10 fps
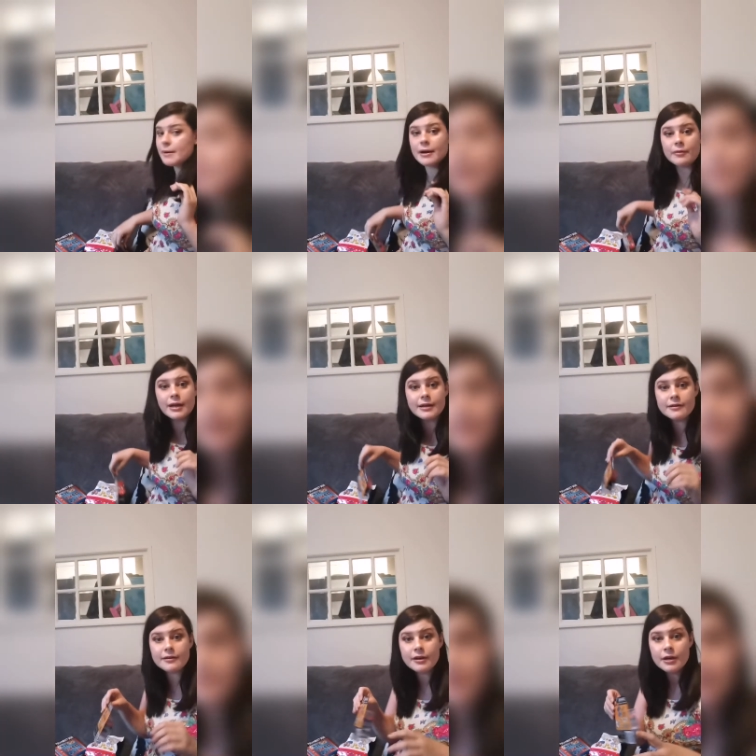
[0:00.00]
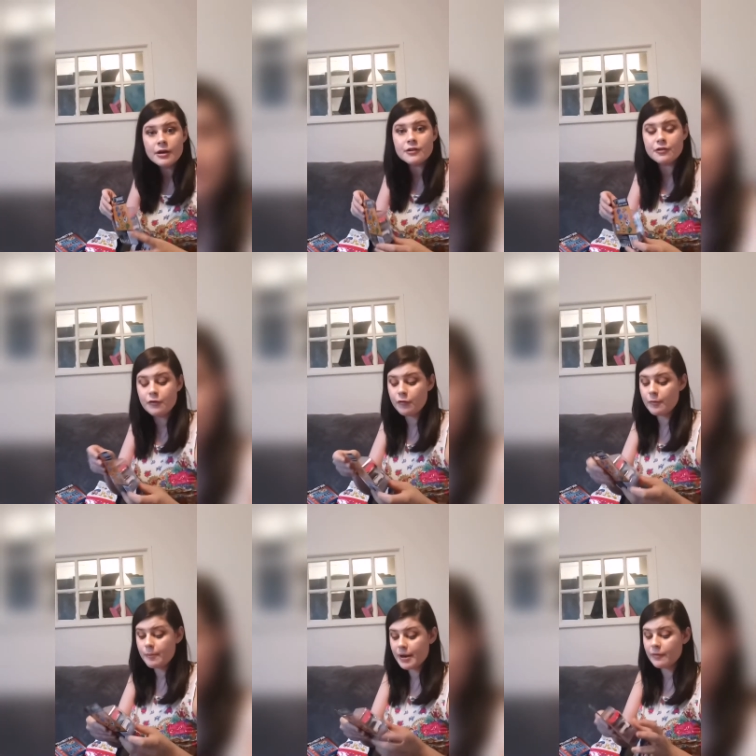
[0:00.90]
Poundland. So
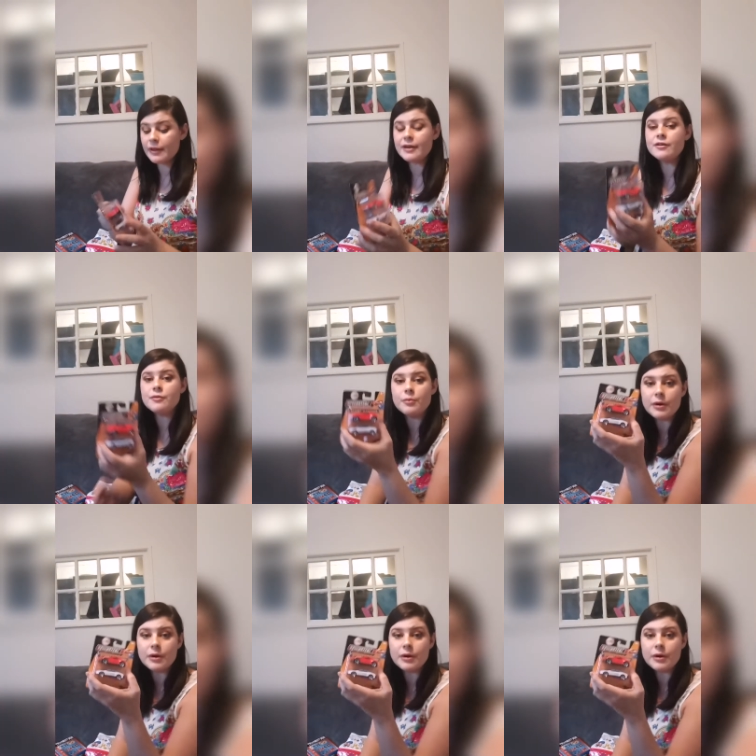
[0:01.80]
from Poundland,